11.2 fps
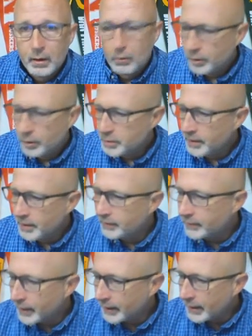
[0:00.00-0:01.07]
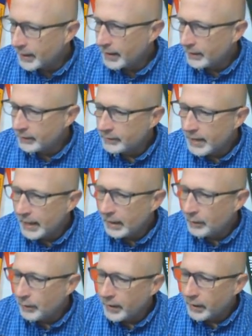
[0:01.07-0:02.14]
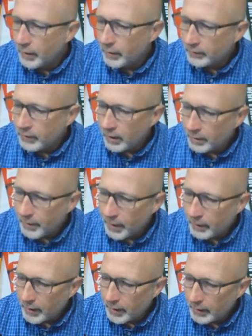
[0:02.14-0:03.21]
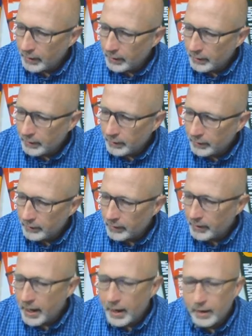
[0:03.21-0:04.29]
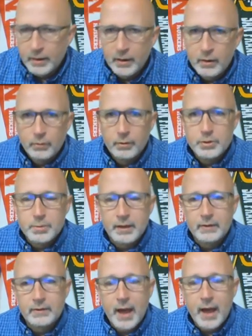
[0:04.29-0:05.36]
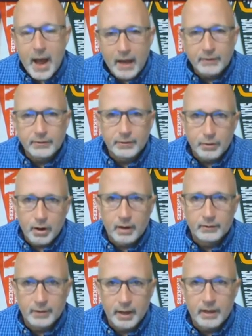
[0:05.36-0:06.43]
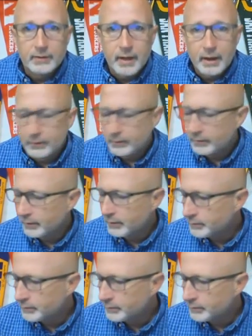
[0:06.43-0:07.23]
which means it's like that snake one that we always talk about, right? It looks like that, which means it has to cross the x-axis.